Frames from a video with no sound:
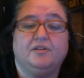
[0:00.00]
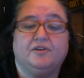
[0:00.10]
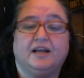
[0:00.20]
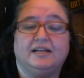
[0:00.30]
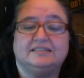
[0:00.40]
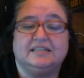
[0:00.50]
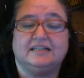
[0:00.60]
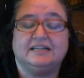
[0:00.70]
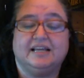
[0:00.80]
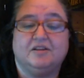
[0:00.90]
They're kind of stuck
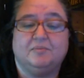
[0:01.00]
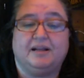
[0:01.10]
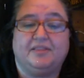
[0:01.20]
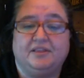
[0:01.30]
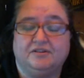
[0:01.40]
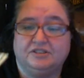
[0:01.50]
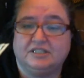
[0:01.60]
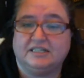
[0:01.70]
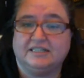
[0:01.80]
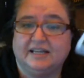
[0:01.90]
together, but I think they're
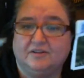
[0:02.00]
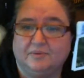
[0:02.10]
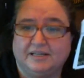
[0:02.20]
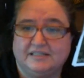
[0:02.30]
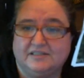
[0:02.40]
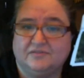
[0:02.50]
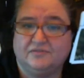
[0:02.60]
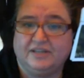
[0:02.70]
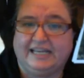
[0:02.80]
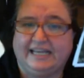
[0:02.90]
stuck together because of
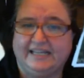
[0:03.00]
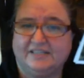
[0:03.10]
heat.